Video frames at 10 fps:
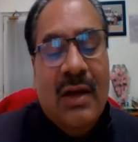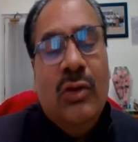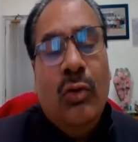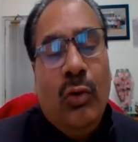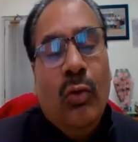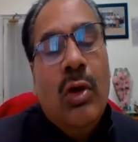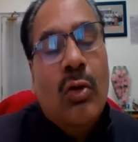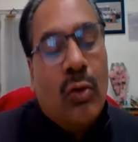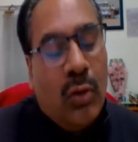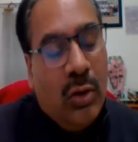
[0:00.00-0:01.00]
You do
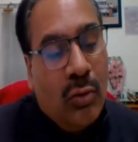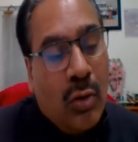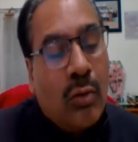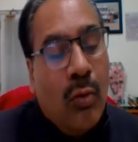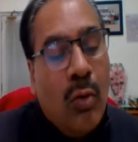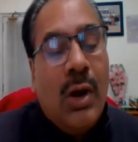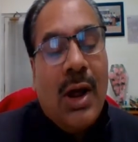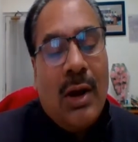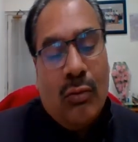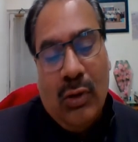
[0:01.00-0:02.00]
your own
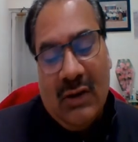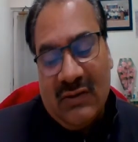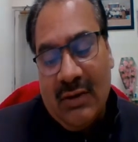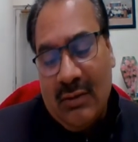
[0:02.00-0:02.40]
calculation.